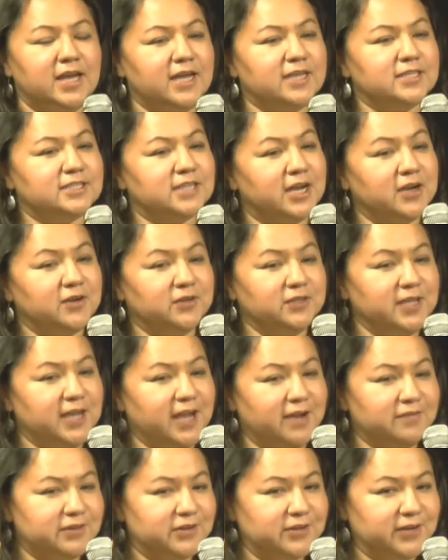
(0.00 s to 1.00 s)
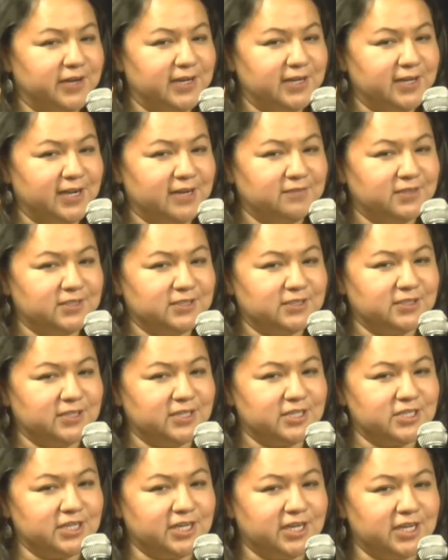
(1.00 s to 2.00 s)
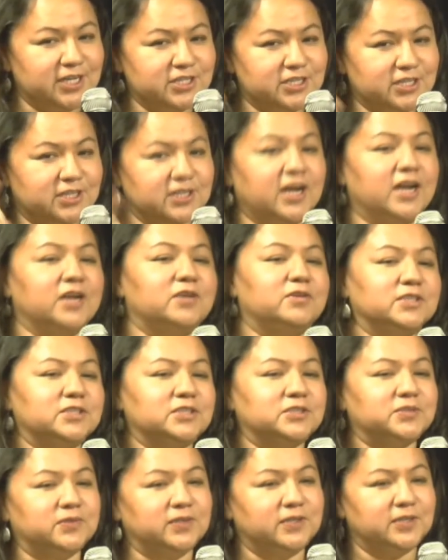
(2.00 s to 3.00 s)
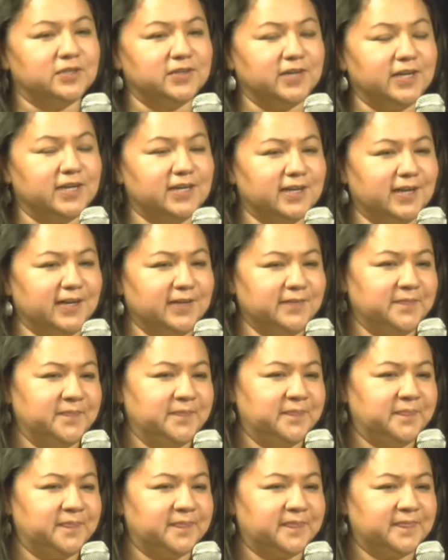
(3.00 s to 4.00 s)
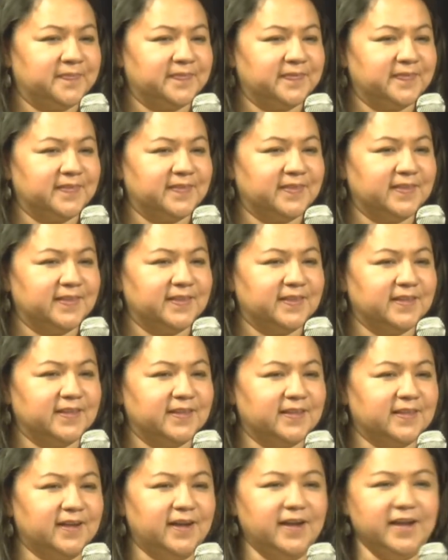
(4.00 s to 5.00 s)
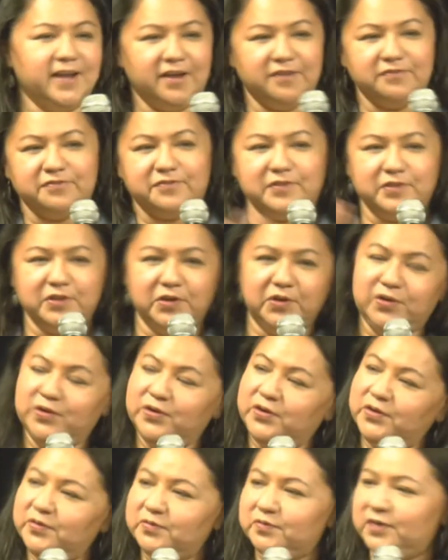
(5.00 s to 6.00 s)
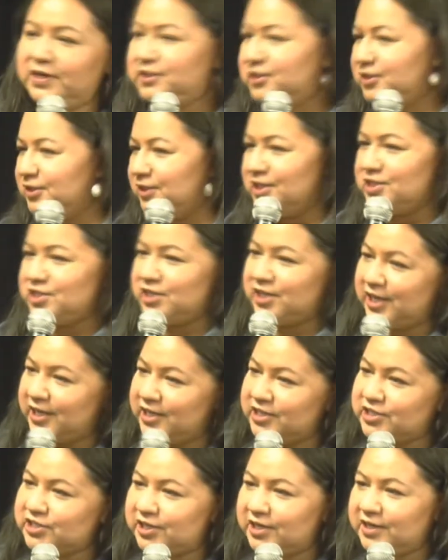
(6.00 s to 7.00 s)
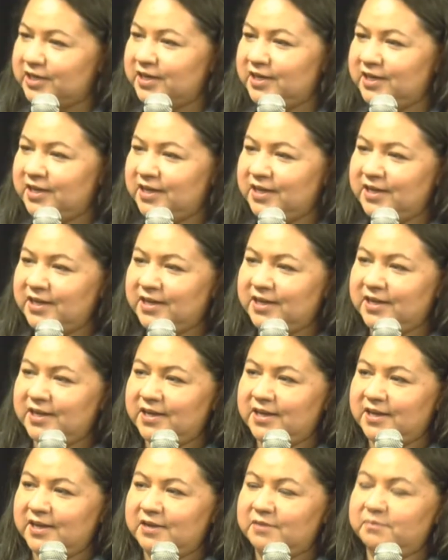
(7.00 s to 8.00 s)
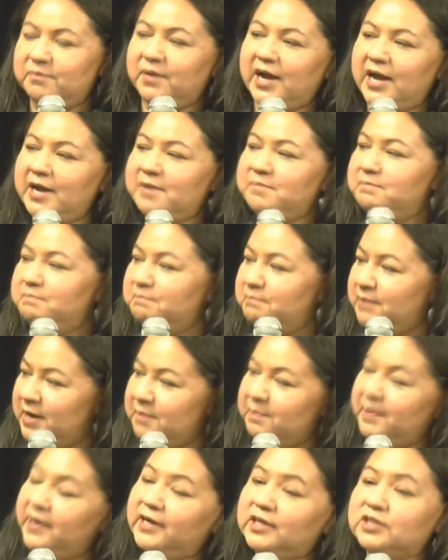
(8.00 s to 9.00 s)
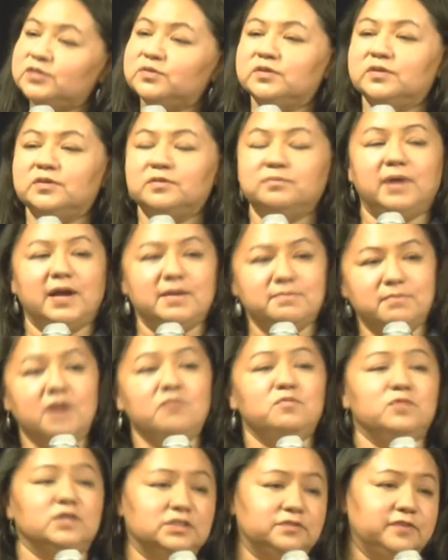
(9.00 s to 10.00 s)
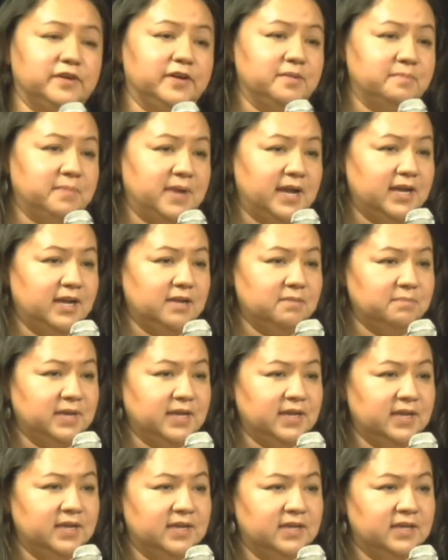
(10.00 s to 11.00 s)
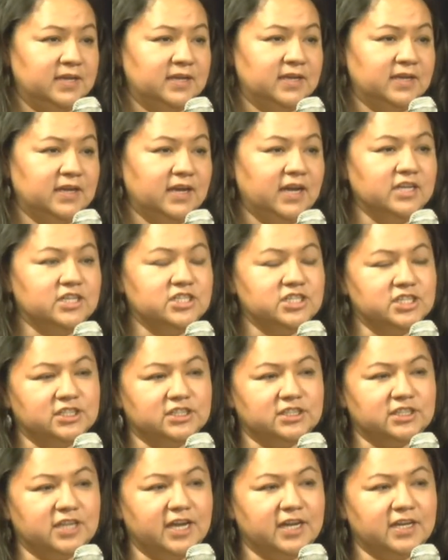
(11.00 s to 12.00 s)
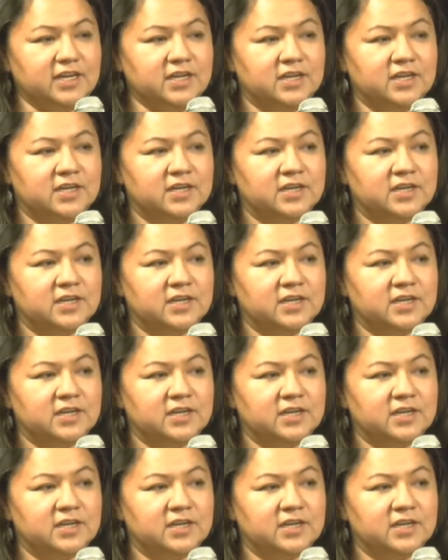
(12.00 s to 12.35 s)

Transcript: is I only have a grade nine Western education. I quit school in grade nine. I have no Western education. My, my parents, my mom was very mad at me, and she said,